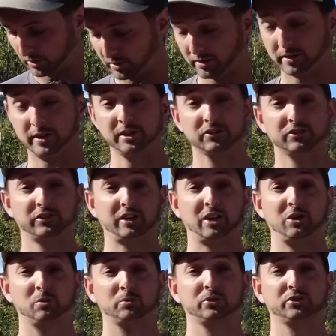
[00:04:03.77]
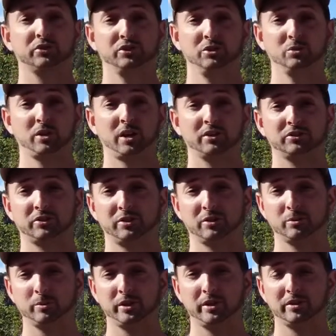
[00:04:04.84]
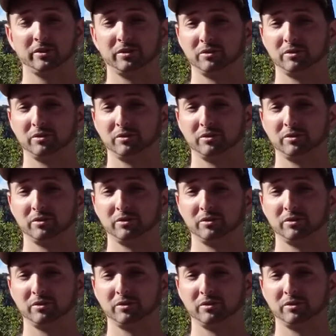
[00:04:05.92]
this helps you guys a little bit,